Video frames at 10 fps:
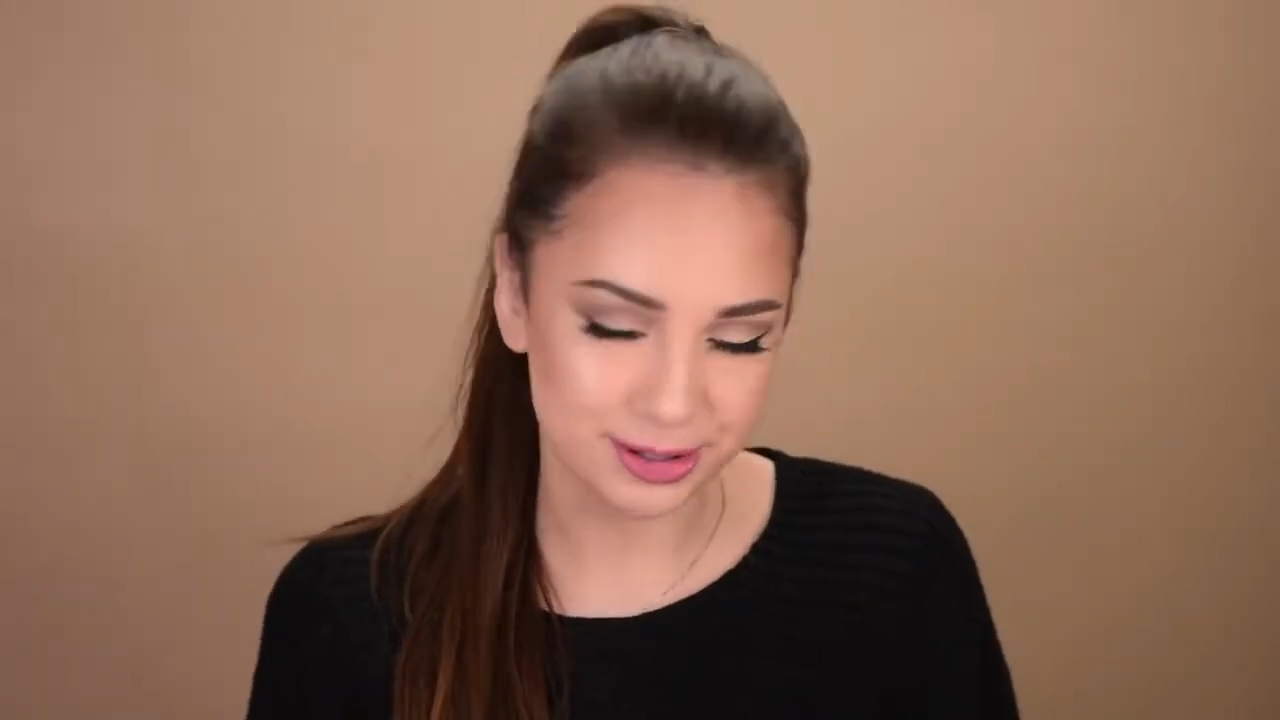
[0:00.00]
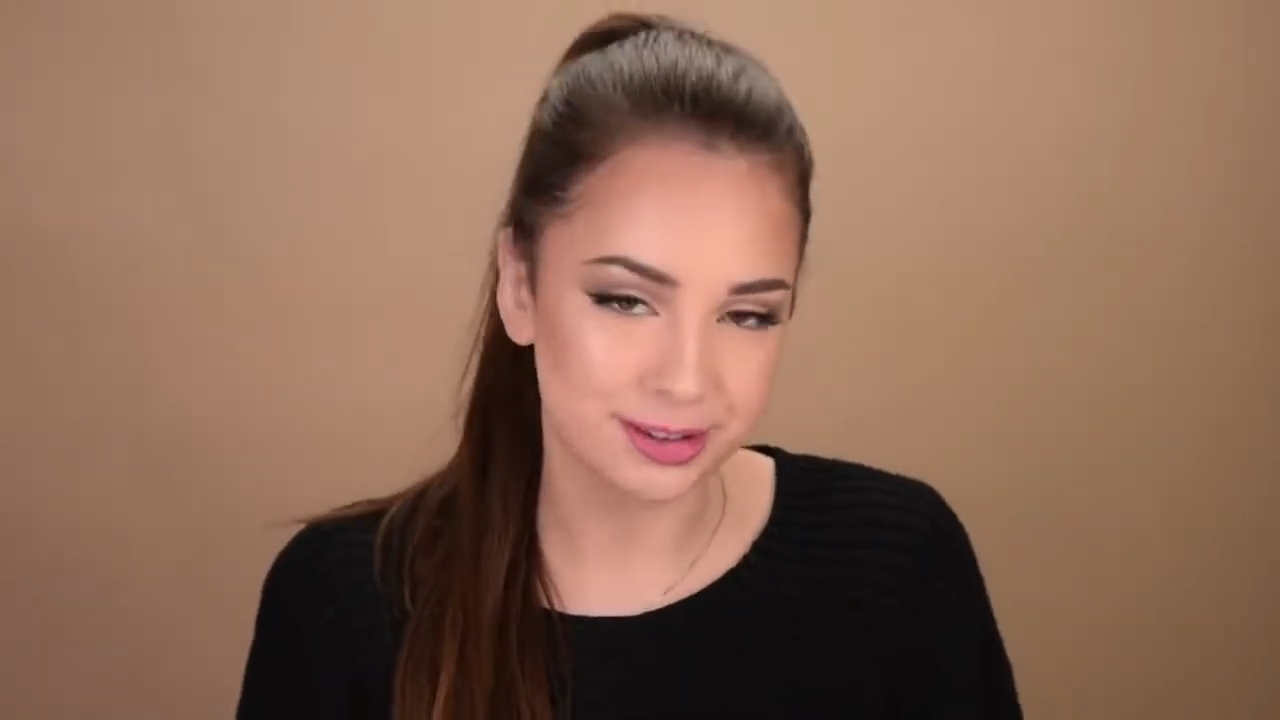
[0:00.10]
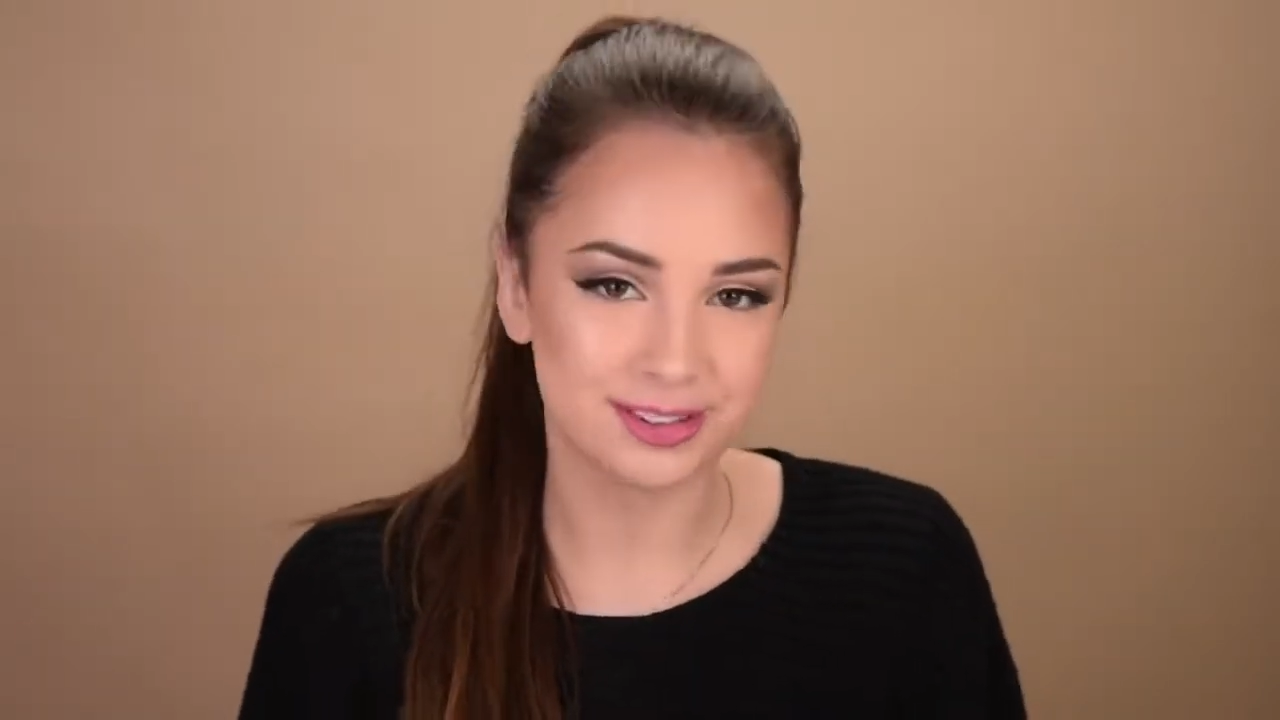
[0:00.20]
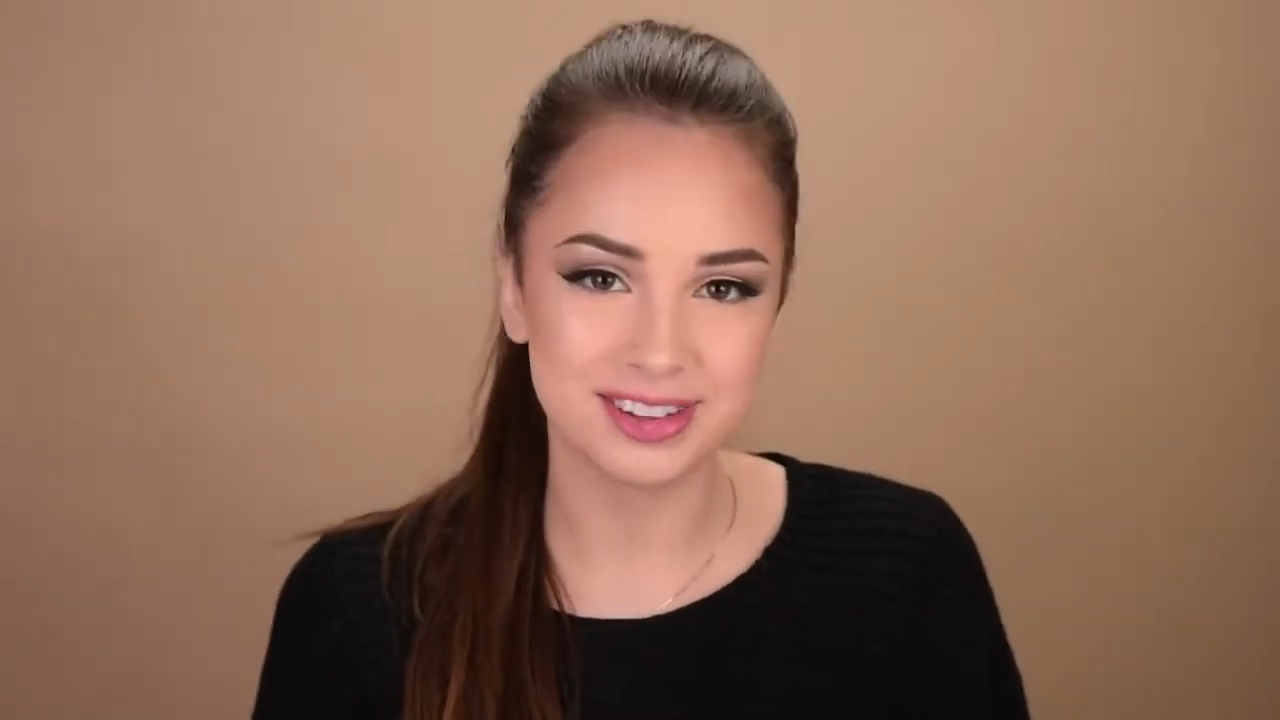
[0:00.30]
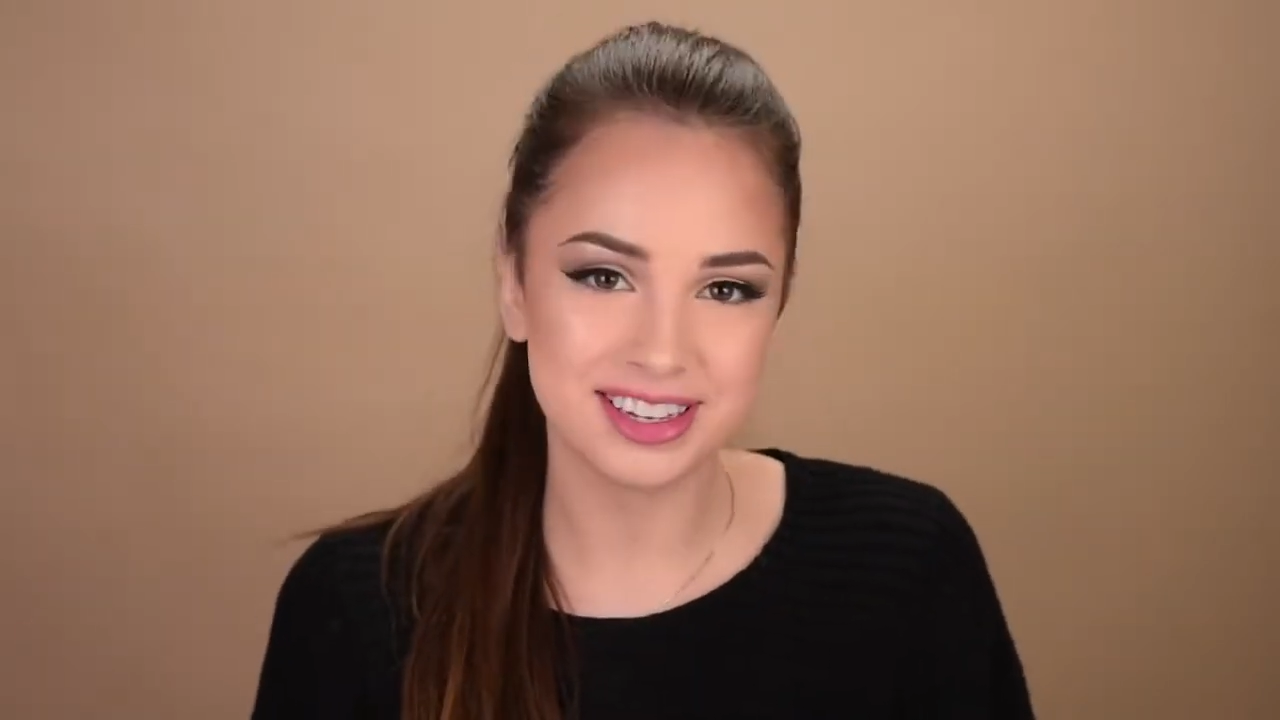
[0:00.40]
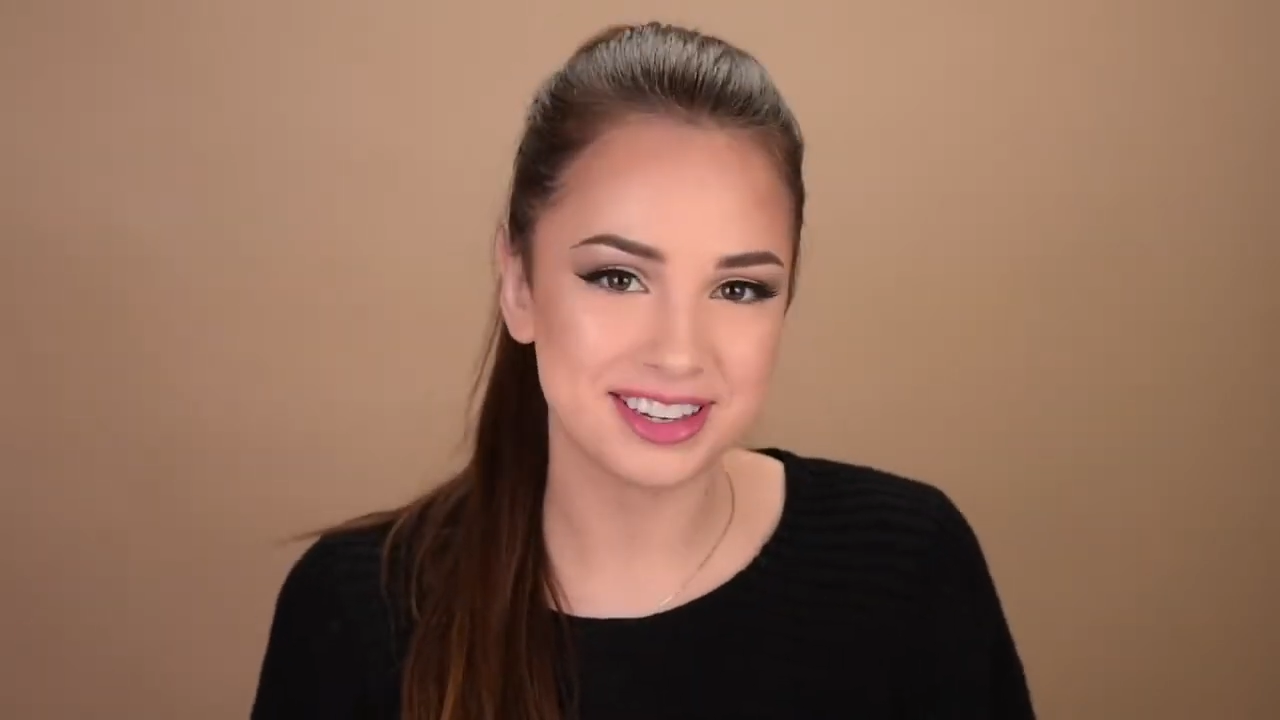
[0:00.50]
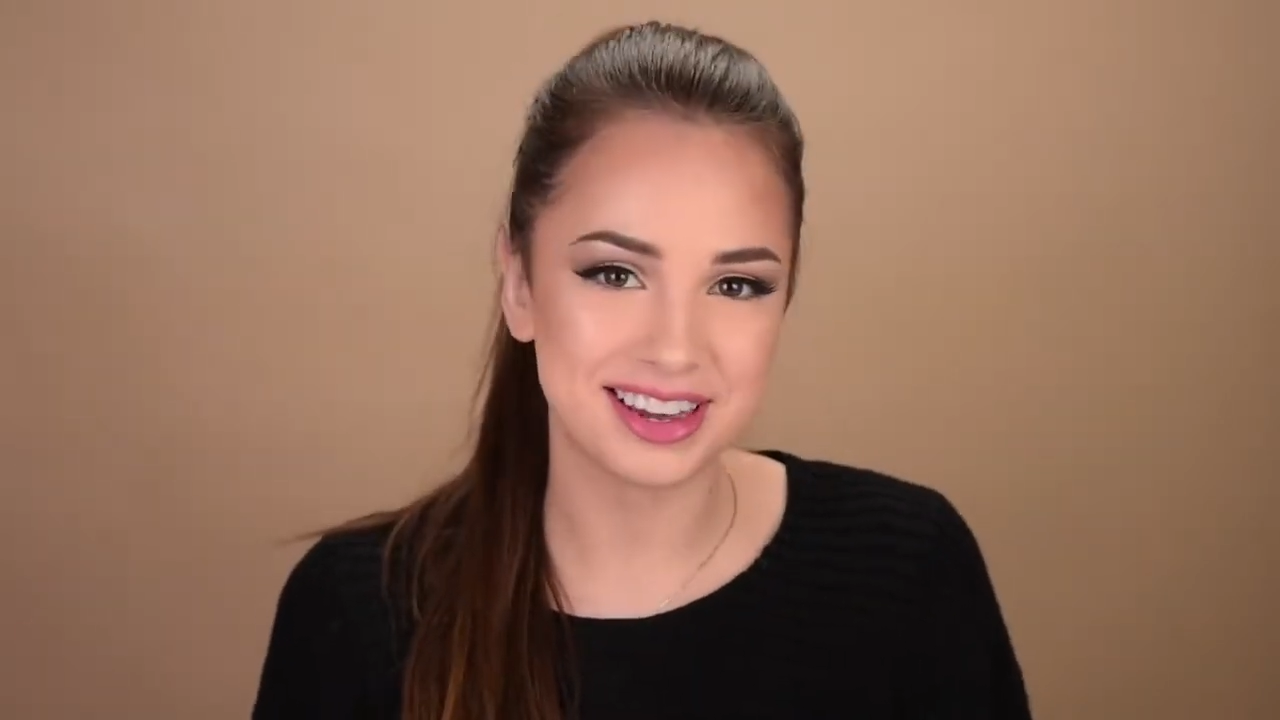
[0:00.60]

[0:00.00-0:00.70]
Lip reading: so that's